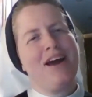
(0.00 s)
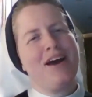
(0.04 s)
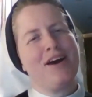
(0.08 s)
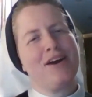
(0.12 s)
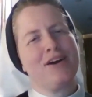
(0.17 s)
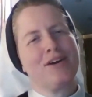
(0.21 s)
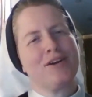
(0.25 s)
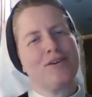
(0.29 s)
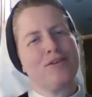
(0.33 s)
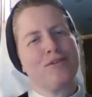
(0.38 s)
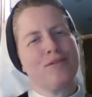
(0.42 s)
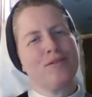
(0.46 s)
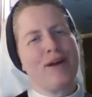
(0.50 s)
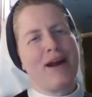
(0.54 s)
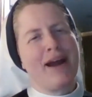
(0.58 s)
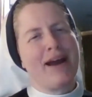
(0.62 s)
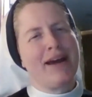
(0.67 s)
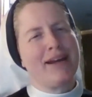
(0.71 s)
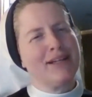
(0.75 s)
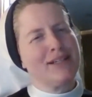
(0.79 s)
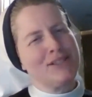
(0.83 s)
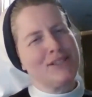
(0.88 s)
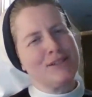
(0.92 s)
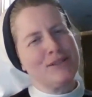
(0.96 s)
a
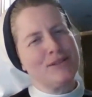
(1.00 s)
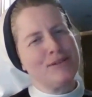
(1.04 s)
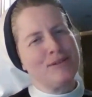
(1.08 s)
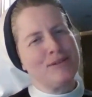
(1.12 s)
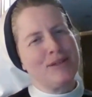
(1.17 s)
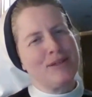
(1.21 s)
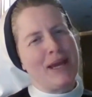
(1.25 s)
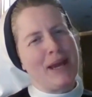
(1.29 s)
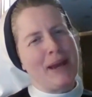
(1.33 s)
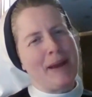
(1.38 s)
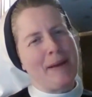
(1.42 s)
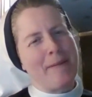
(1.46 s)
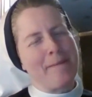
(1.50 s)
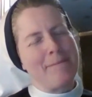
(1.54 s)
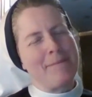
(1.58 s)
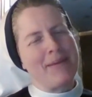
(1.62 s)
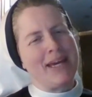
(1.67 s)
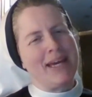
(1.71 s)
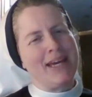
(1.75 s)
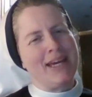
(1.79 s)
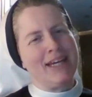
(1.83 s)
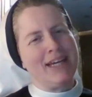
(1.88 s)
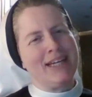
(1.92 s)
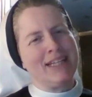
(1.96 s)
gratitude
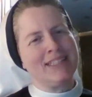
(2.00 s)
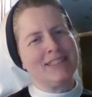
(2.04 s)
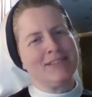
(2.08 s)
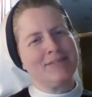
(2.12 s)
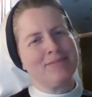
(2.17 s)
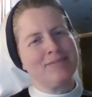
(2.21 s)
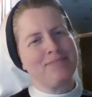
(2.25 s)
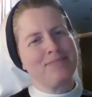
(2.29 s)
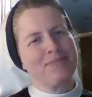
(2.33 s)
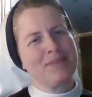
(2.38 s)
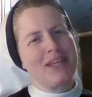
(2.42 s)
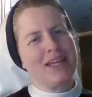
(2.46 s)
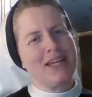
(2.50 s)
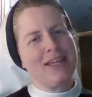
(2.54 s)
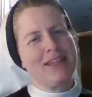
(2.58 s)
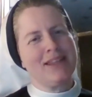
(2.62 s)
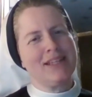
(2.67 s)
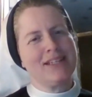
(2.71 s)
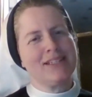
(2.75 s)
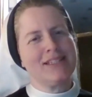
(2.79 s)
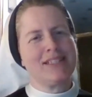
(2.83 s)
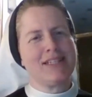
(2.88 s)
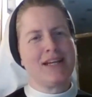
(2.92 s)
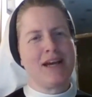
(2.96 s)
campaign in
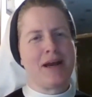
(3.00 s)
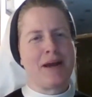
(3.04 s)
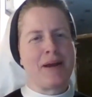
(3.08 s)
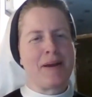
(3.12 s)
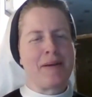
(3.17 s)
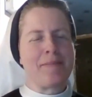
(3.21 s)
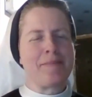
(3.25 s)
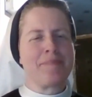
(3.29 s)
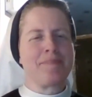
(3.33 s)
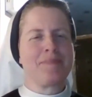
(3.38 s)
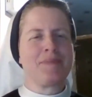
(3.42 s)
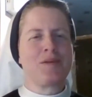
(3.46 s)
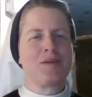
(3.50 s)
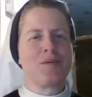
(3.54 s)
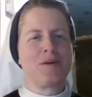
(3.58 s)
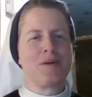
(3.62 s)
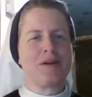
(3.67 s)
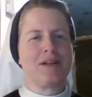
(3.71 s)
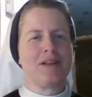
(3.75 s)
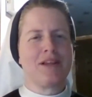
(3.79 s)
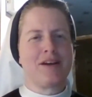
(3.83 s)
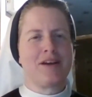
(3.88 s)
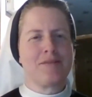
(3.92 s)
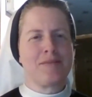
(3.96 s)
this time where
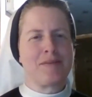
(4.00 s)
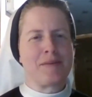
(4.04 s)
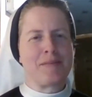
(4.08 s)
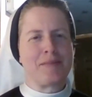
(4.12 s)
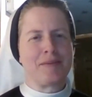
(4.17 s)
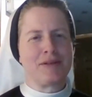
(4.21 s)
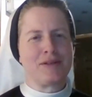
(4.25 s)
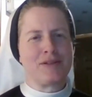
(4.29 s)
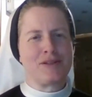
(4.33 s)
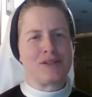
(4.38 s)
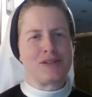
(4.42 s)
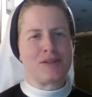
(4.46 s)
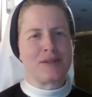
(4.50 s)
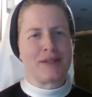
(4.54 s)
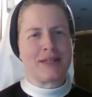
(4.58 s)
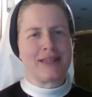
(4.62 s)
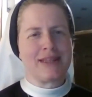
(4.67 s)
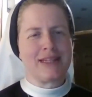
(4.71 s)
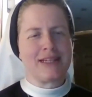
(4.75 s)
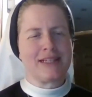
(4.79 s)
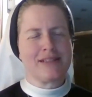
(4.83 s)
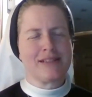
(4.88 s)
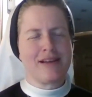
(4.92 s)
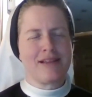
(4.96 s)
a lot of people are doing
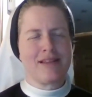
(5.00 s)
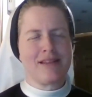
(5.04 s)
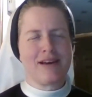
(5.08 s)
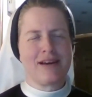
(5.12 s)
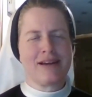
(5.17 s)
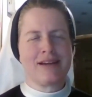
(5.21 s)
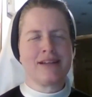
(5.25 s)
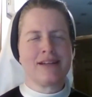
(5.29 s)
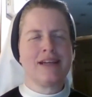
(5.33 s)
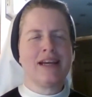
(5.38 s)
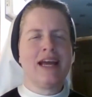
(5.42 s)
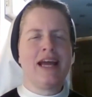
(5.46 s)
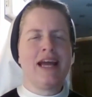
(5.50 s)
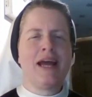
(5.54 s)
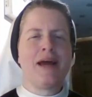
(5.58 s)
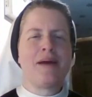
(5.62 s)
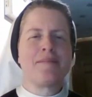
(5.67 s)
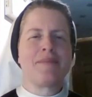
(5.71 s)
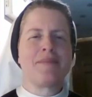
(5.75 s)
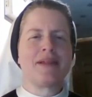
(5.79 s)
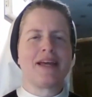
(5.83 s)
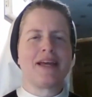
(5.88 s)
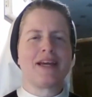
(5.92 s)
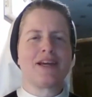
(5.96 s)
things online.
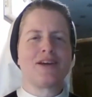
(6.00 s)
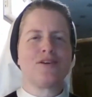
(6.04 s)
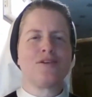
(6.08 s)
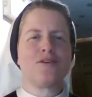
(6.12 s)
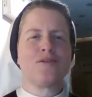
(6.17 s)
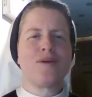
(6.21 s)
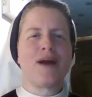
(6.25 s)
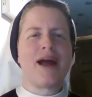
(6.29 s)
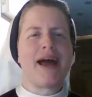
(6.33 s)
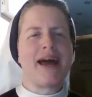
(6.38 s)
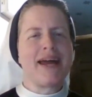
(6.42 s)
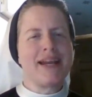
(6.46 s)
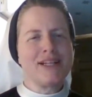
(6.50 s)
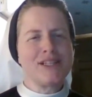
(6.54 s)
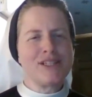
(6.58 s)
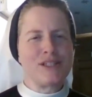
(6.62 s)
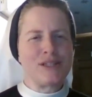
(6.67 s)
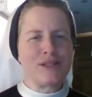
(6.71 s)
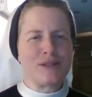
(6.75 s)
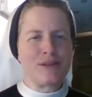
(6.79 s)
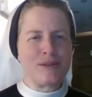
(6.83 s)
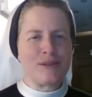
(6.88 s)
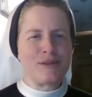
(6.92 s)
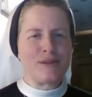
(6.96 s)
But like,
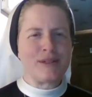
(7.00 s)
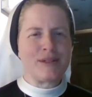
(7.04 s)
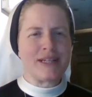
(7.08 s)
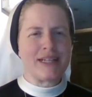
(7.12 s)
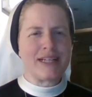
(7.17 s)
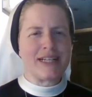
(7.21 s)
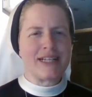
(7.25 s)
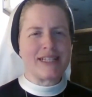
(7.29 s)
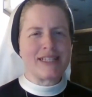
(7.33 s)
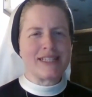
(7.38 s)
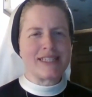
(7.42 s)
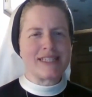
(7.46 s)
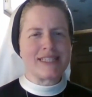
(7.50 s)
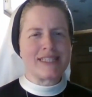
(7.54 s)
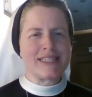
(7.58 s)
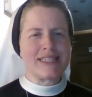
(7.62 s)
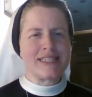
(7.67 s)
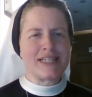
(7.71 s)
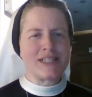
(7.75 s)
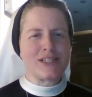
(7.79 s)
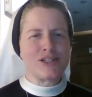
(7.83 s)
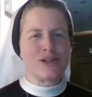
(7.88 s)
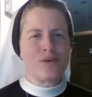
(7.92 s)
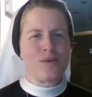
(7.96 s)
gratitude is
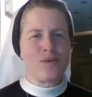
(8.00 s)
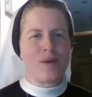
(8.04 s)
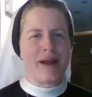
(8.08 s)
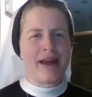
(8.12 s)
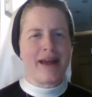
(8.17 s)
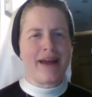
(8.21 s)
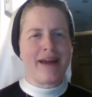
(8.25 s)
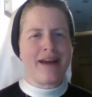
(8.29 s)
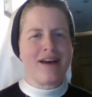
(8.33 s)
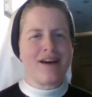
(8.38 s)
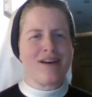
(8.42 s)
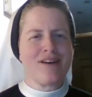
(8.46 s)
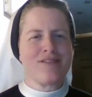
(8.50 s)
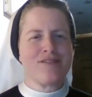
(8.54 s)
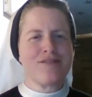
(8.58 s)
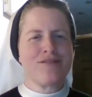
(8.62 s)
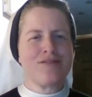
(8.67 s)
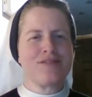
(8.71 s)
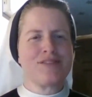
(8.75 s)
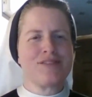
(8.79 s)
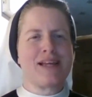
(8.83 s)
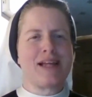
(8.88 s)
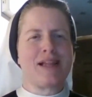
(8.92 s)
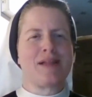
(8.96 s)
such a way of
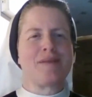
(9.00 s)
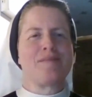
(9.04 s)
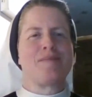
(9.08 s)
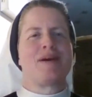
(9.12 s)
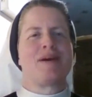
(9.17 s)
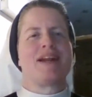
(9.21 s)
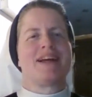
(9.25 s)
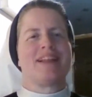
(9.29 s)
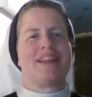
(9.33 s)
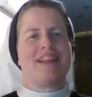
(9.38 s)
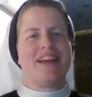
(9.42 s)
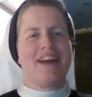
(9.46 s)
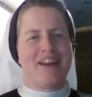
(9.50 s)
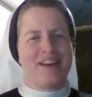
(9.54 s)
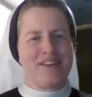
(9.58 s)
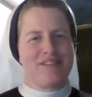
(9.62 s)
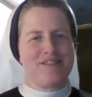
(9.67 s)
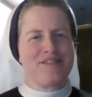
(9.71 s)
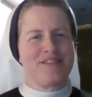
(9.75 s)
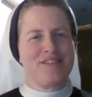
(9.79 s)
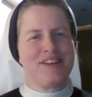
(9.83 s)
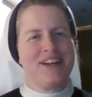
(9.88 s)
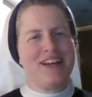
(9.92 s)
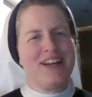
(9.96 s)
celebrating
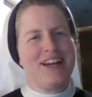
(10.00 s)
life,